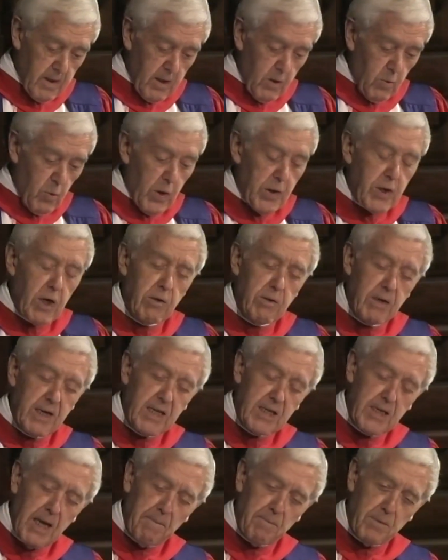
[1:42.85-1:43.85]
We don't
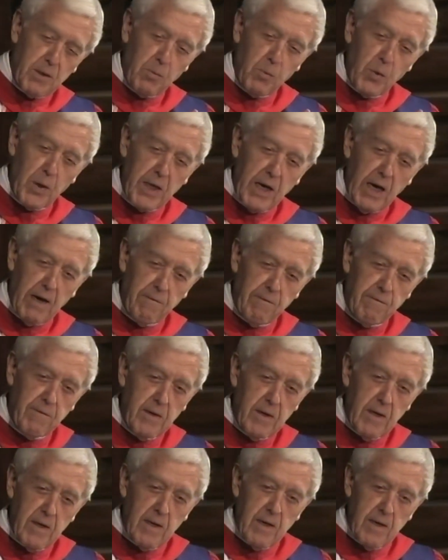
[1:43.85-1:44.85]
accept that we have
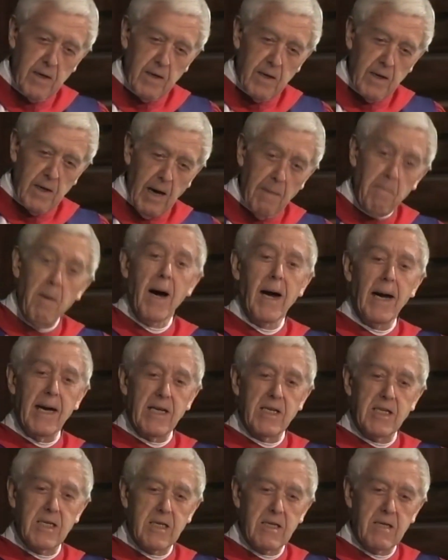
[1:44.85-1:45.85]
a
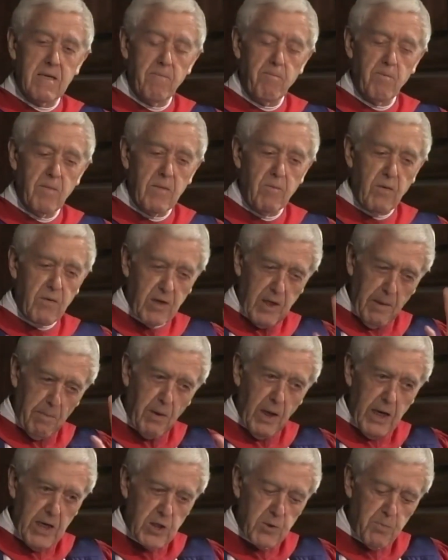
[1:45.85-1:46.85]
bias. We've got a
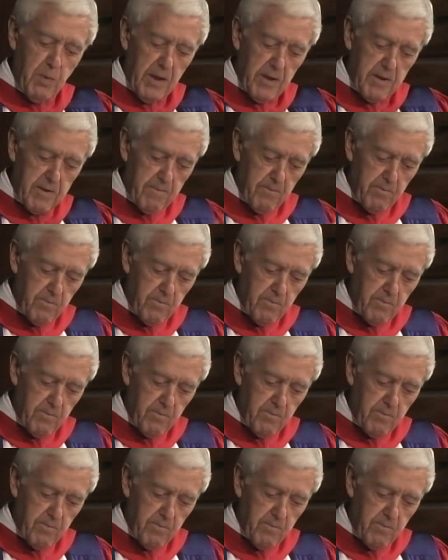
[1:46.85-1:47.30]
blind spot.